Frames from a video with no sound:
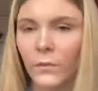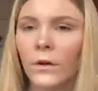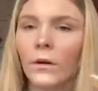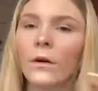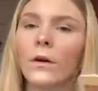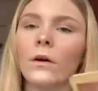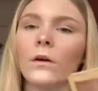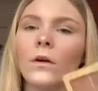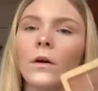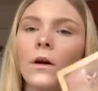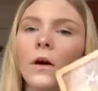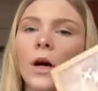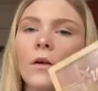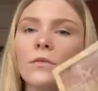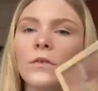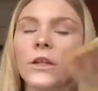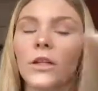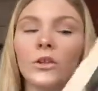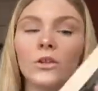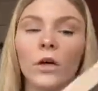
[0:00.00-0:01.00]
No,
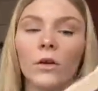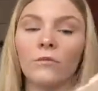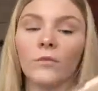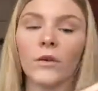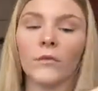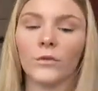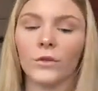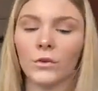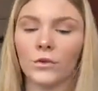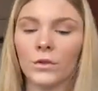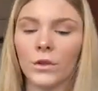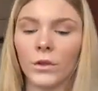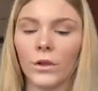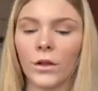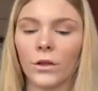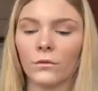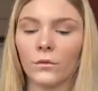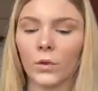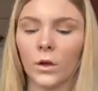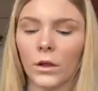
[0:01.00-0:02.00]
I've never used the
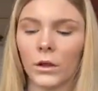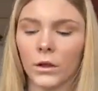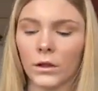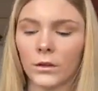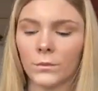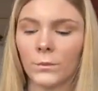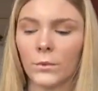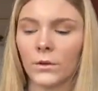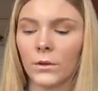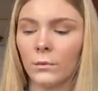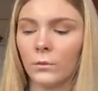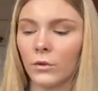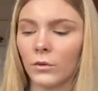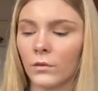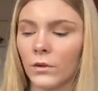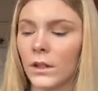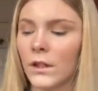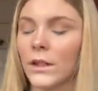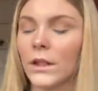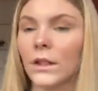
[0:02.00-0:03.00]
colourful highlighters because I'm not
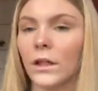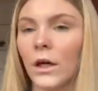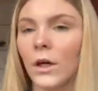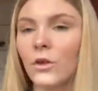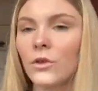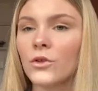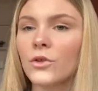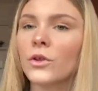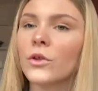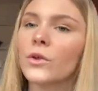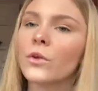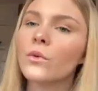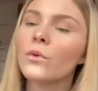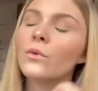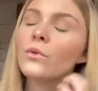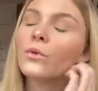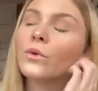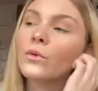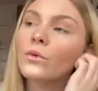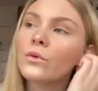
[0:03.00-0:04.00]
really. I used to
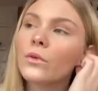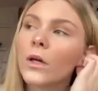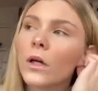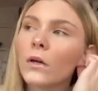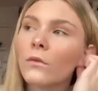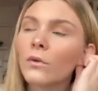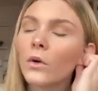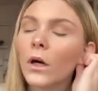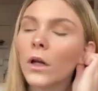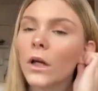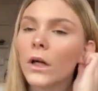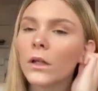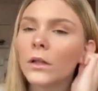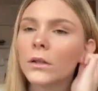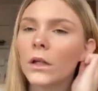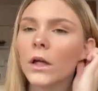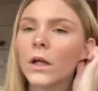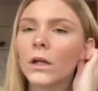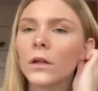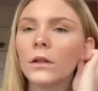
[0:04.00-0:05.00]
use colourful highlighters like
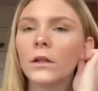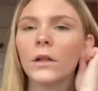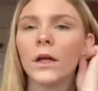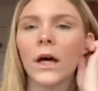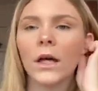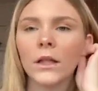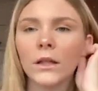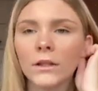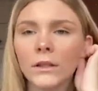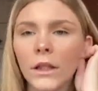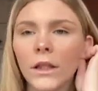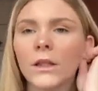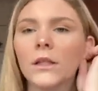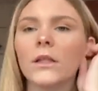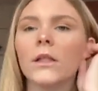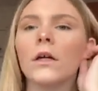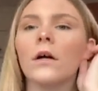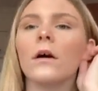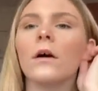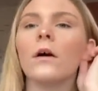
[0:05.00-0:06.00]

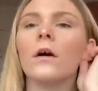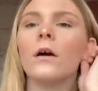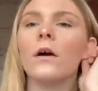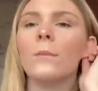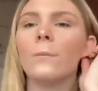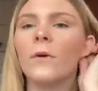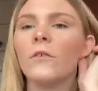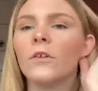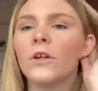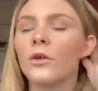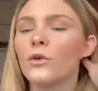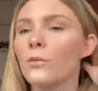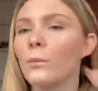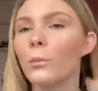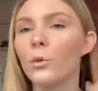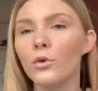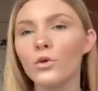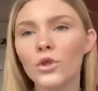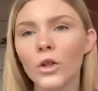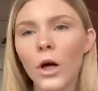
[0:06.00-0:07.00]
Anastasia, Beverly Hills
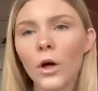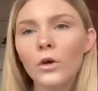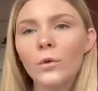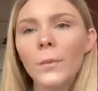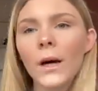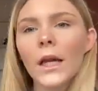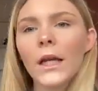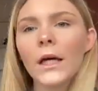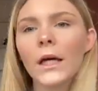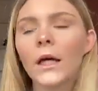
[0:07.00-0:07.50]
Moonchild palette,